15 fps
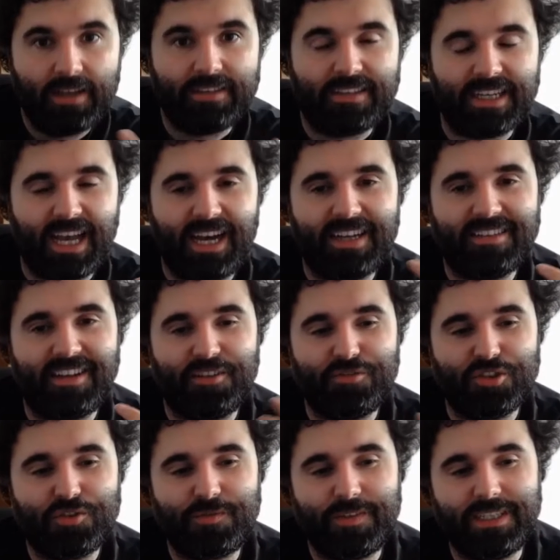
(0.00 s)
So guys, I've
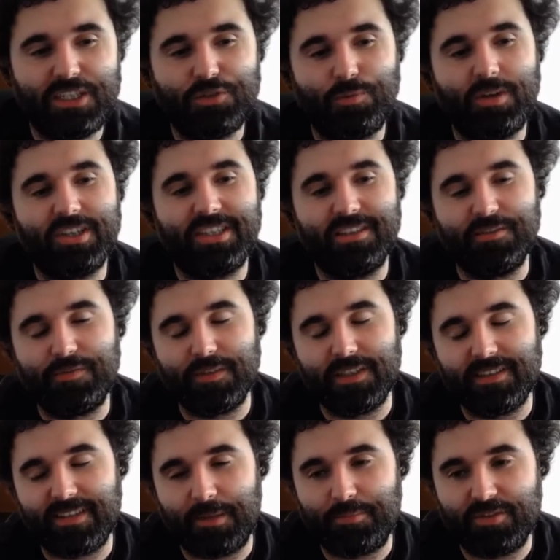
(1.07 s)
just finished watching the
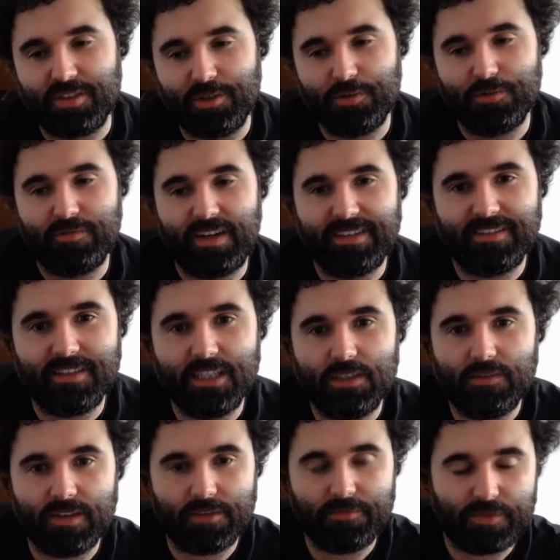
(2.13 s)
first episode of Resident
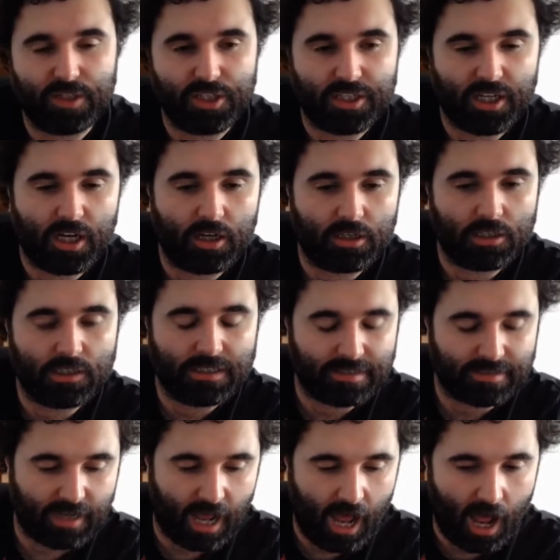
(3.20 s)
Evil Infinite Darkness,
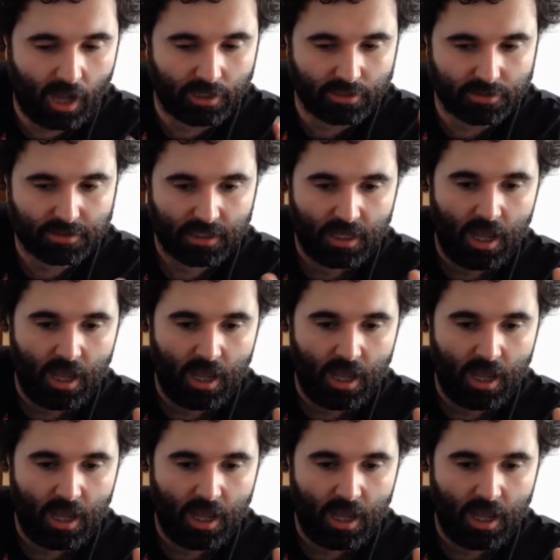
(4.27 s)
and